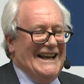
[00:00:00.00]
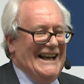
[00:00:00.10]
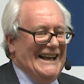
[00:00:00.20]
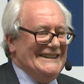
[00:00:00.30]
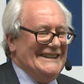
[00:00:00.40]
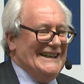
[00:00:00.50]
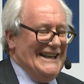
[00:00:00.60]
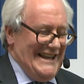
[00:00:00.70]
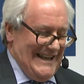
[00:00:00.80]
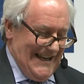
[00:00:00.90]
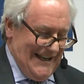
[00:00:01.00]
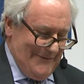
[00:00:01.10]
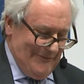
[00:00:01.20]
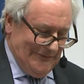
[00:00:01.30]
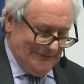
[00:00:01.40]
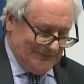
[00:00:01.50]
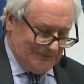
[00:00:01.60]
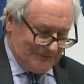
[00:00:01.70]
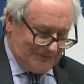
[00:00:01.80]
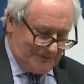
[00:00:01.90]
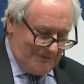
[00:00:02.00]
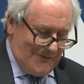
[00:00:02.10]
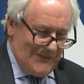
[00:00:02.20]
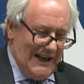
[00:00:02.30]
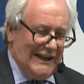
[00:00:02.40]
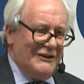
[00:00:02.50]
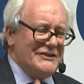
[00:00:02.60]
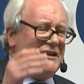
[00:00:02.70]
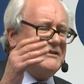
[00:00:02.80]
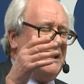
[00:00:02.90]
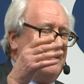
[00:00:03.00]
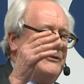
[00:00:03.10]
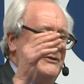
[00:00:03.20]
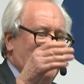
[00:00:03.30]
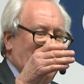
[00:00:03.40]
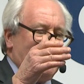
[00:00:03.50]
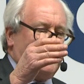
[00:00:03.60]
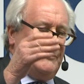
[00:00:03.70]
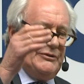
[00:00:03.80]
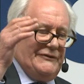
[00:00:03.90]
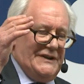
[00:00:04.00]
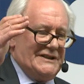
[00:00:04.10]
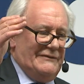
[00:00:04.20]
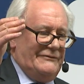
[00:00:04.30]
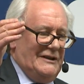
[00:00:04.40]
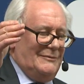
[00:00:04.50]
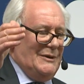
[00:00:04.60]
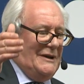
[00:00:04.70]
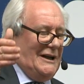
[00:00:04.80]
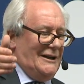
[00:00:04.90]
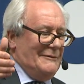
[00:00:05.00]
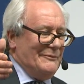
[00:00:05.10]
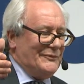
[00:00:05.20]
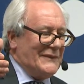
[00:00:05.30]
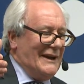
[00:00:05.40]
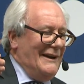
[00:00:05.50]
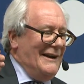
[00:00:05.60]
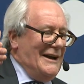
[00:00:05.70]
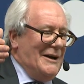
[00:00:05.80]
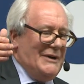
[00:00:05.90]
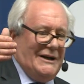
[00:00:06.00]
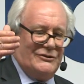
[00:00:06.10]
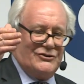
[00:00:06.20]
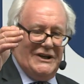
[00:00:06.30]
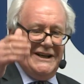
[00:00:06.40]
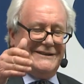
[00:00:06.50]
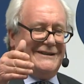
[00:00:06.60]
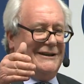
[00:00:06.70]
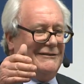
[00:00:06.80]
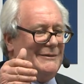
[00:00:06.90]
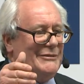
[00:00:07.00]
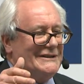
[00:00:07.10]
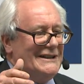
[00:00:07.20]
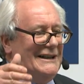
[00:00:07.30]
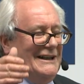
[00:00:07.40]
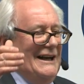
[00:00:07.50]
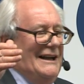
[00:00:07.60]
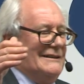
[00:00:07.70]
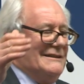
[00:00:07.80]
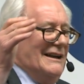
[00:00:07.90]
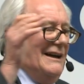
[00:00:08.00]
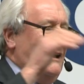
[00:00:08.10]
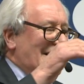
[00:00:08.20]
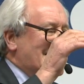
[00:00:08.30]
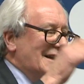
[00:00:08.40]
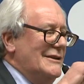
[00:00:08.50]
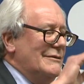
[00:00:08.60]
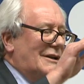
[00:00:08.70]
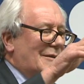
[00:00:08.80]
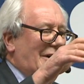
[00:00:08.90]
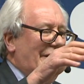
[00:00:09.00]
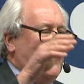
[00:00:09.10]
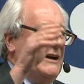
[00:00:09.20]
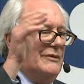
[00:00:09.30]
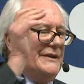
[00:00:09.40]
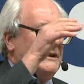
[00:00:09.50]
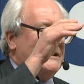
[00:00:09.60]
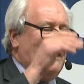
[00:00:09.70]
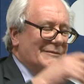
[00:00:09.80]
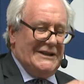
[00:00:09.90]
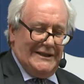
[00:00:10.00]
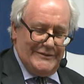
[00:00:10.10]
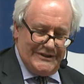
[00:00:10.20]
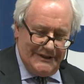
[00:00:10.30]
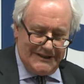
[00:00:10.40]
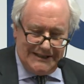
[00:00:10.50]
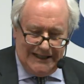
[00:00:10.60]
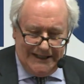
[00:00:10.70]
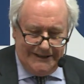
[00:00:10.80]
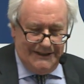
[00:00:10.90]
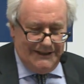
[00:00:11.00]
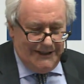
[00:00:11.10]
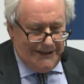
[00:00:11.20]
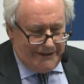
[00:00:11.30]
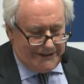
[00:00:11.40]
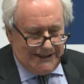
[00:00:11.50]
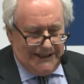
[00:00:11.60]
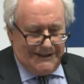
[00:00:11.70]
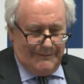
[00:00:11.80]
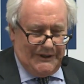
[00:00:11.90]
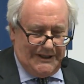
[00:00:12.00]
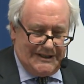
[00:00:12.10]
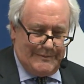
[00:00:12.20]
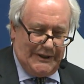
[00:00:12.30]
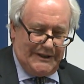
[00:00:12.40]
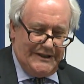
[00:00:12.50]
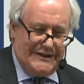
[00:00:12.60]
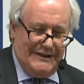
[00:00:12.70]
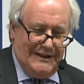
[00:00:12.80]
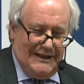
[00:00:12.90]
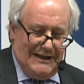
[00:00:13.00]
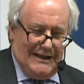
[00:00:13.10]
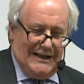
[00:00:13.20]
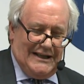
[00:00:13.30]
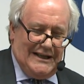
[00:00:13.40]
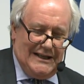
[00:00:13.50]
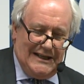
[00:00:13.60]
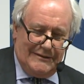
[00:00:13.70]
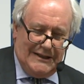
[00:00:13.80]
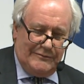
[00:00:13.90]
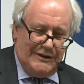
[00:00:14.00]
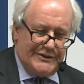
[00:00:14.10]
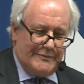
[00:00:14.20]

And I'll also say a few things for Professor Felbermayr about trade theory, but I'll tell you all about that when the time comes and the slide appears, because I won't